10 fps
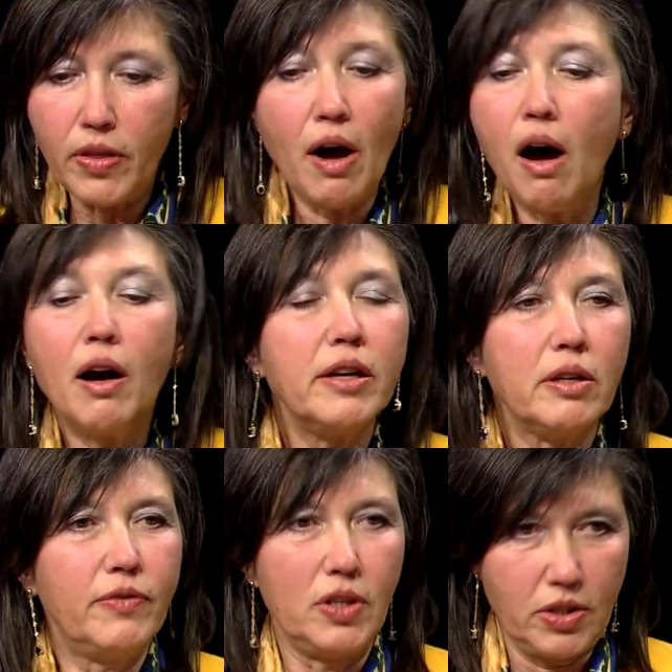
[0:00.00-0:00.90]
the heart
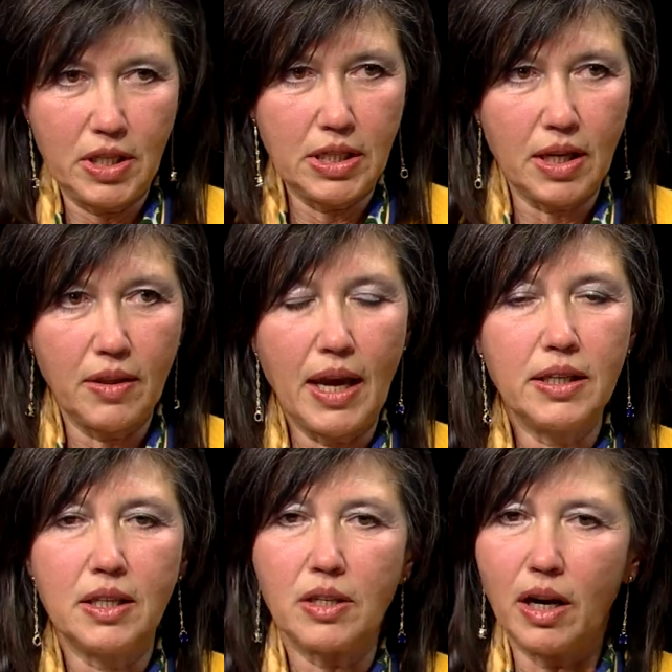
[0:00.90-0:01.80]
of the city that is